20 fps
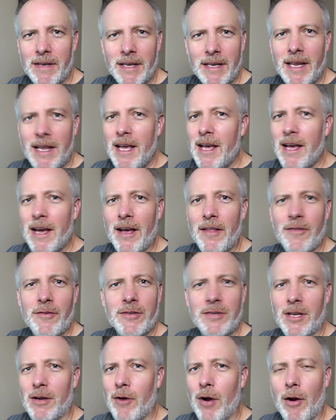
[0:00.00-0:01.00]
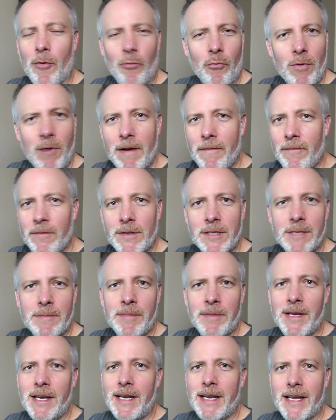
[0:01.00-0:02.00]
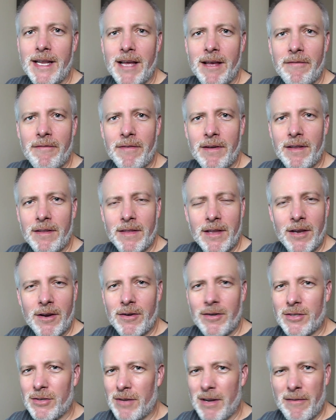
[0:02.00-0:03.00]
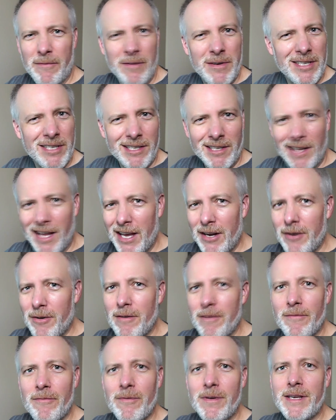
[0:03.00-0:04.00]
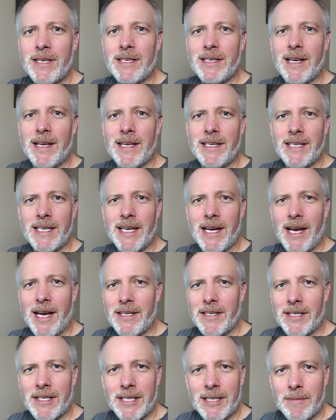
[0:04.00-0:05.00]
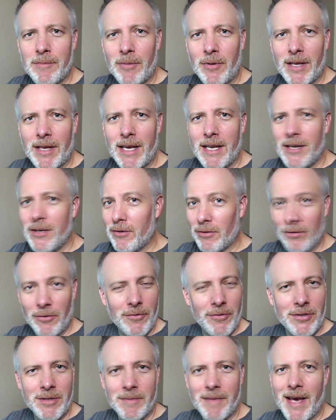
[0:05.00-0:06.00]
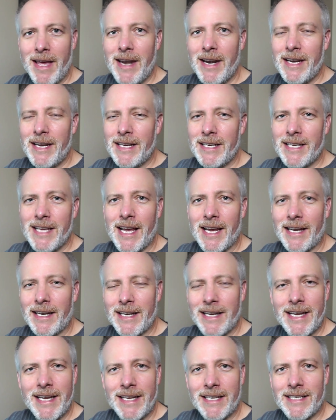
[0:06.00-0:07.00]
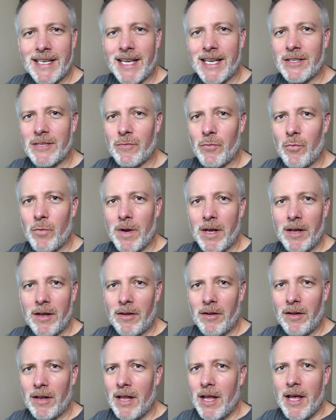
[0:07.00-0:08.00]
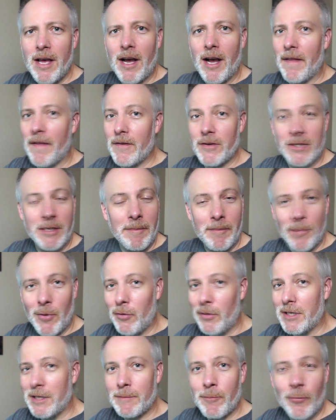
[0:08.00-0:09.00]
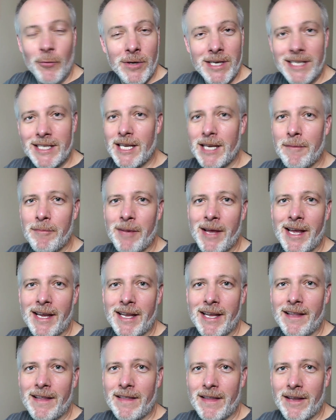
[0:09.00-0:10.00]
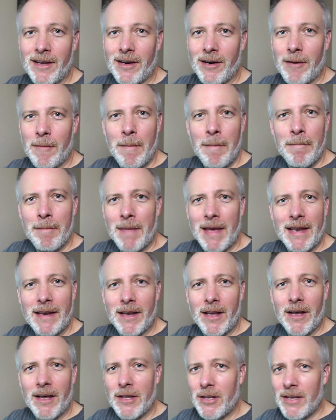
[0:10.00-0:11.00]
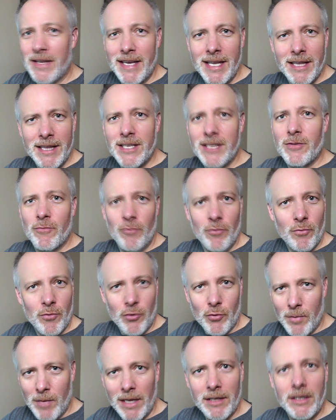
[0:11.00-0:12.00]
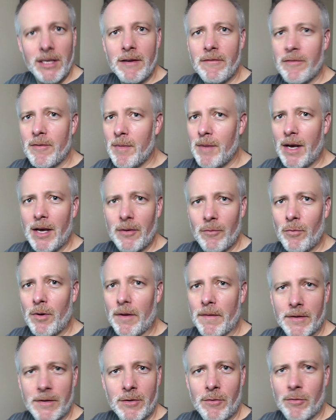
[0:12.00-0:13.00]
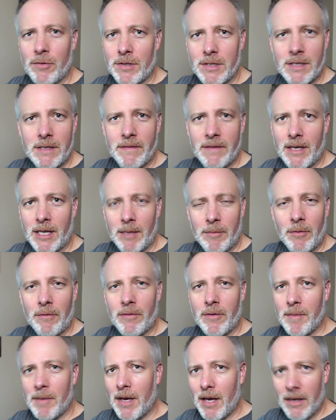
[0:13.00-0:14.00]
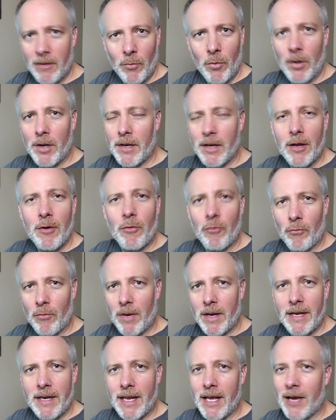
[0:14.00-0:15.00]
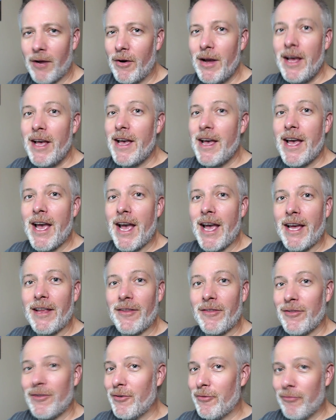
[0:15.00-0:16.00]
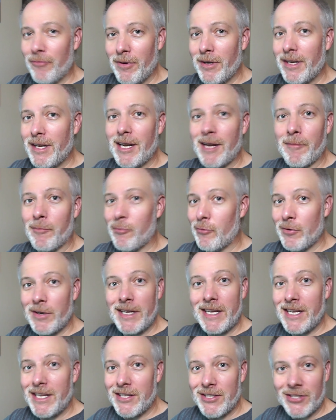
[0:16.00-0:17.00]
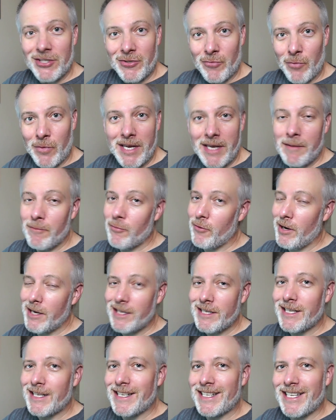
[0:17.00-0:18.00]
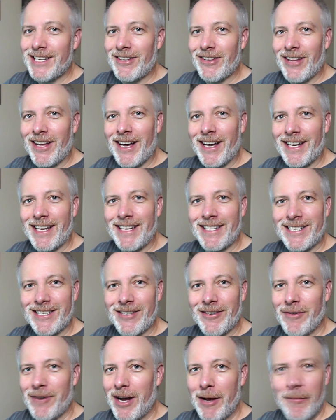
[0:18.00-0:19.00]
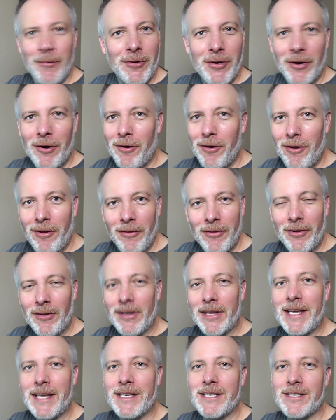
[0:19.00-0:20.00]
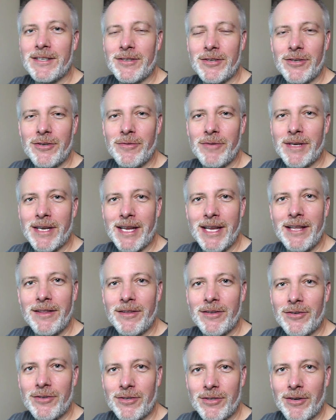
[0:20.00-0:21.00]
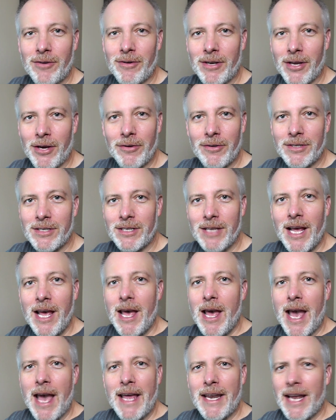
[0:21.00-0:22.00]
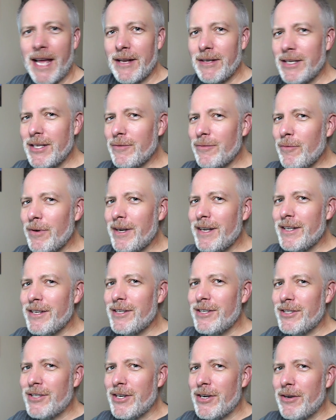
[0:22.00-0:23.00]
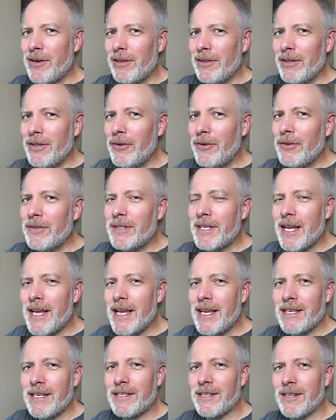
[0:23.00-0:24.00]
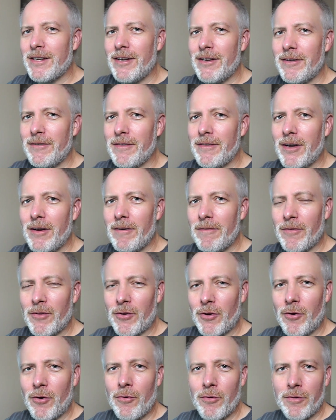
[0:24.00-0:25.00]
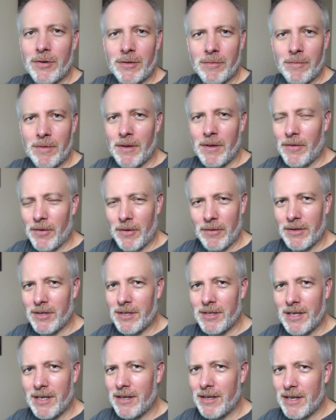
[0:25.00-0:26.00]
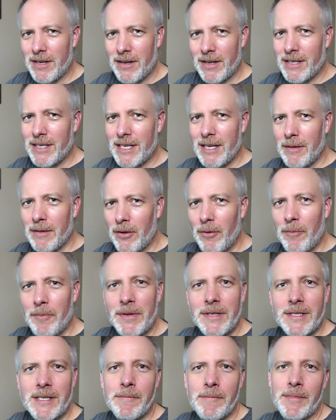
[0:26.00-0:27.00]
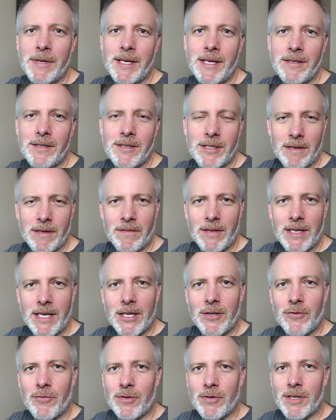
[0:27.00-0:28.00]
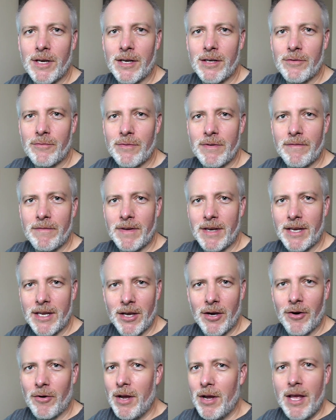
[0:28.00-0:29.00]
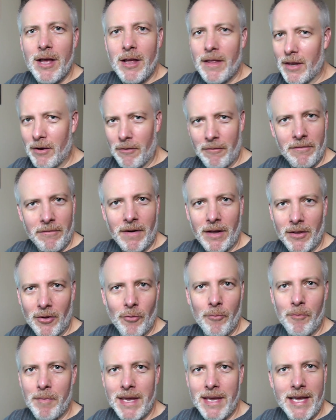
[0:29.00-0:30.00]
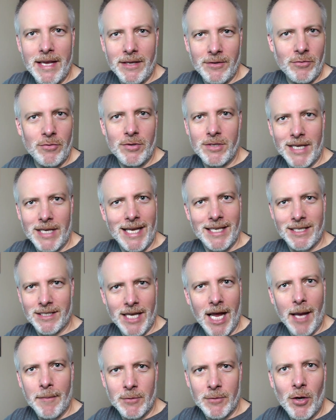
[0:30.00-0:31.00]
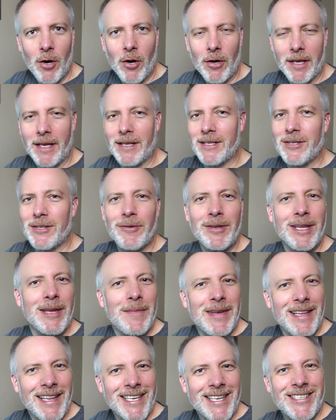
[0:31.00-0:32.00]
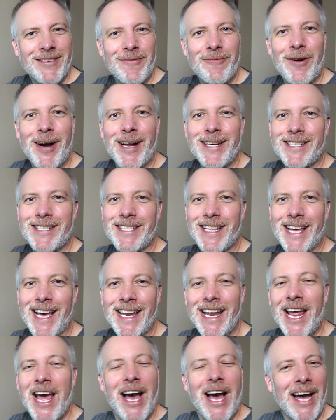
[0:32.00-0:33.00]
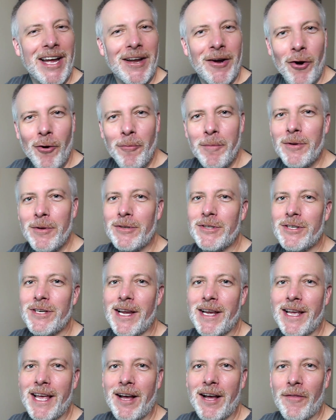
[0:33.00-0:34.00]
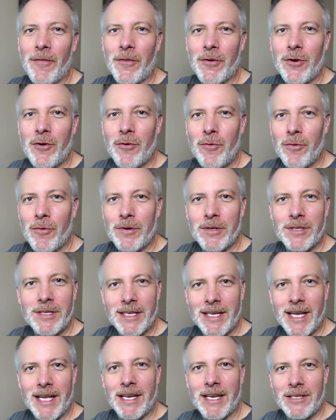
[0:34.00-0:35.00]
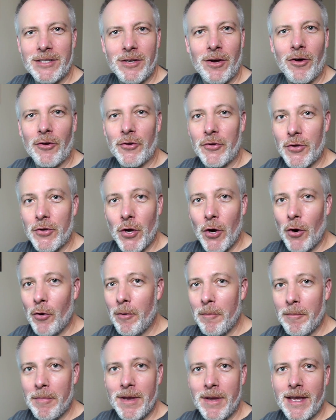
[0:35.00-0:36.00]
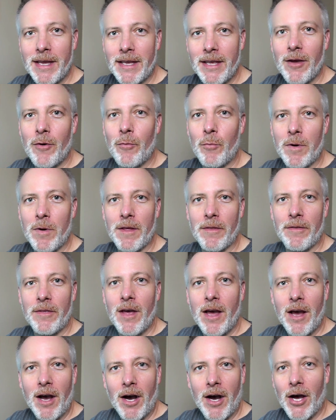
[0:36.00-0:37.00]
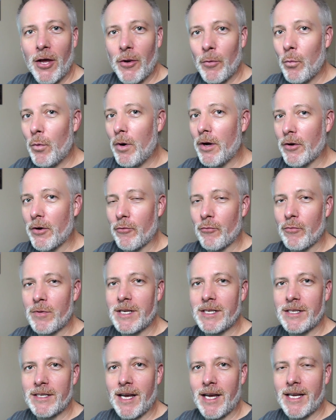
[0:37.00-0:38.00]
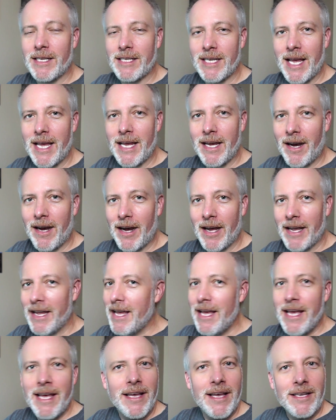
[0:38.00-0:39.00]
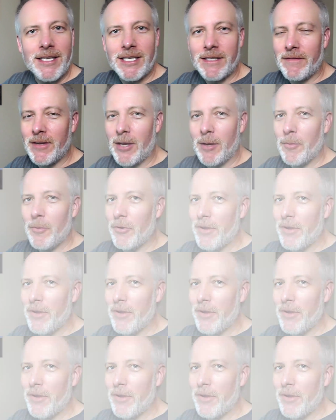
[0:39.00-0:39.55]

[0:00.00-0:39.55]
it. Uh, there's a, a, reference PDF in there, so every slider of Resize AI is explained. You'll learn some editing techniques as well. Uh, there's a bonus preset pack in there, and uh, you can get this directly from ON1. This course is available from ON1 right now, and they're running a pretty sweet pricing deal on it. So I'll put all the links to it in the show notes. And I just wanted to share a little taste of, of the course with you, just so you can see little bits and pieces of the introductory video that'll follow me as soon as I stop talking. So let me let you watch that. I hope you'll check out the course. Again, it's called Go Big with ON1 Resize AI. It's available